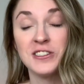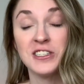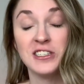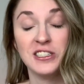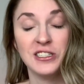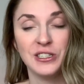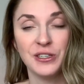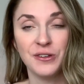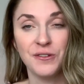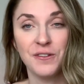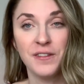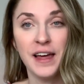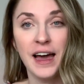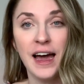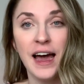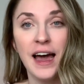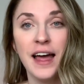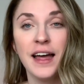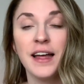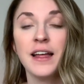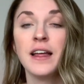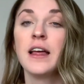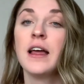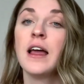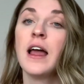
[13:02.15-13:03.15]
to do that,
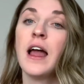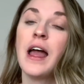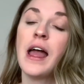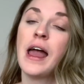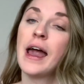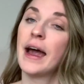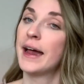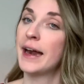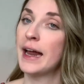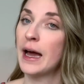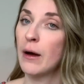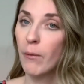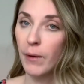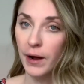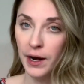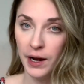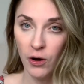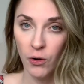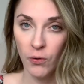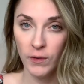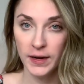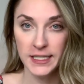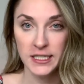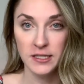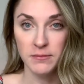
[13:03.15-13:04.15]
and I wouldn't
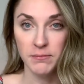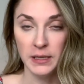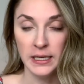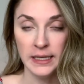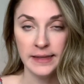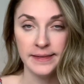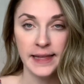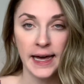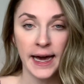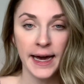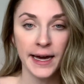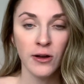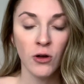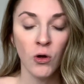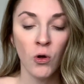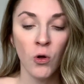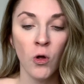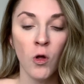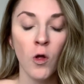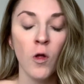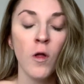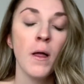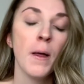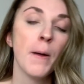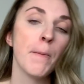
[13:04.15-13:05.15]
always meet that
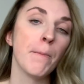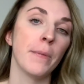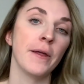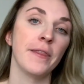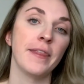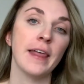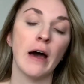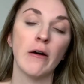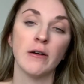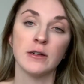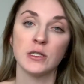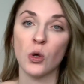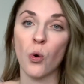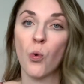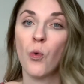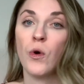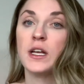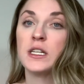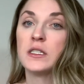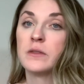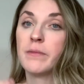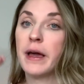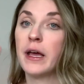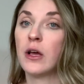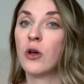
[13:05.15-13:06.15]
goal, but that was
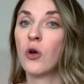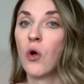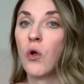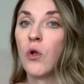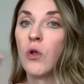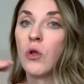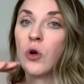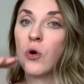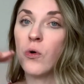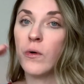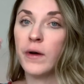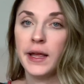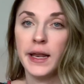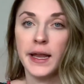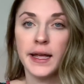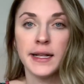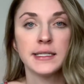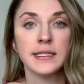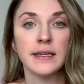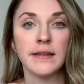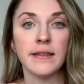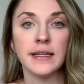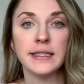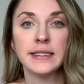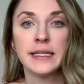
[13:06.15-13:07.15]
always my goal going
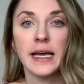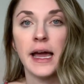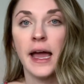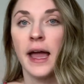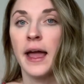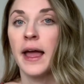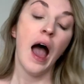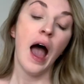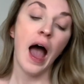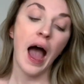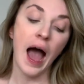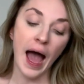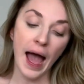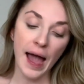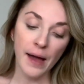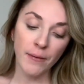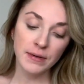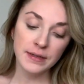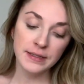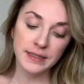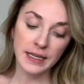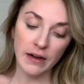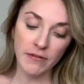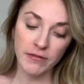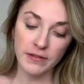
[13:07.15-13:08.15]
into the day. I
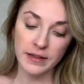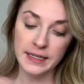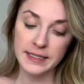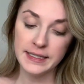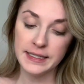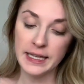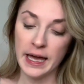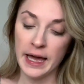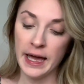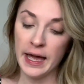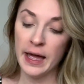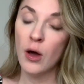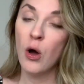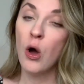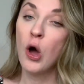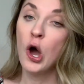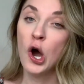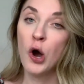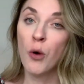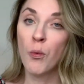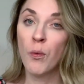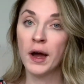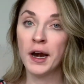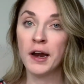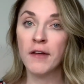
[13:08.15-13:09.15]
would definitely say
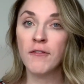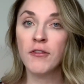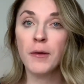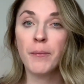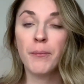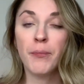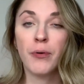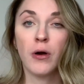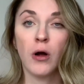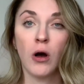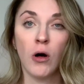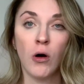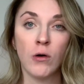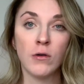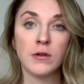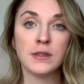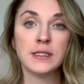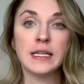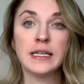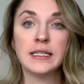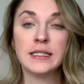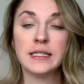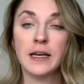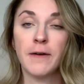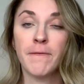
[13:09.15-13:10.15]
one of the pros
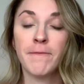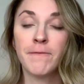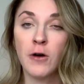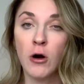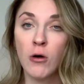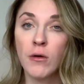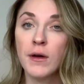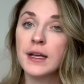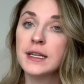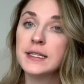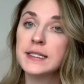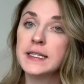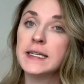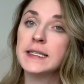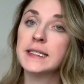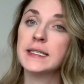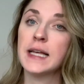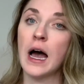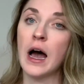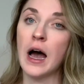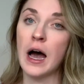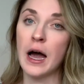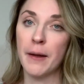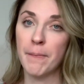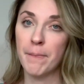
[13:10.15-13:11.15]
is it focuses
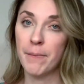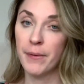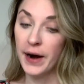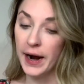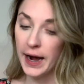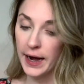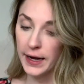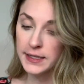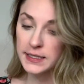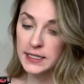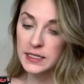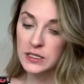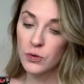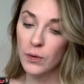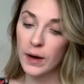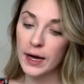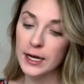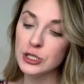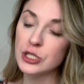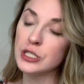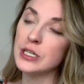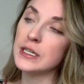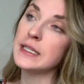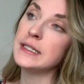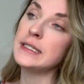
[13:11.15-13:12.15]
on practice
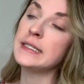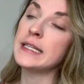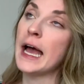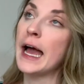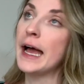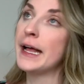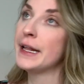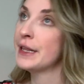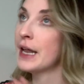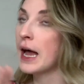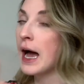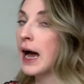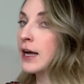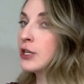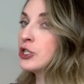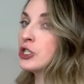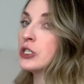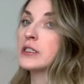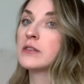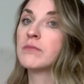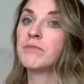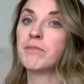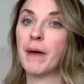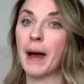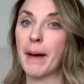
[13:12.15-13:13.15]
questions and not
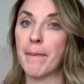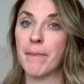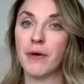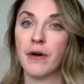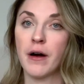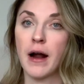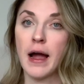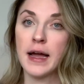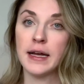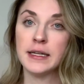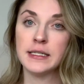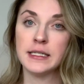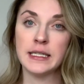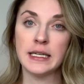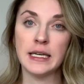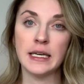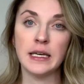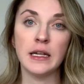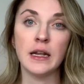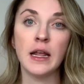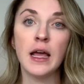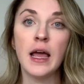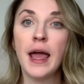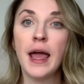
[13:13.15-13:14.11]
just memorizing.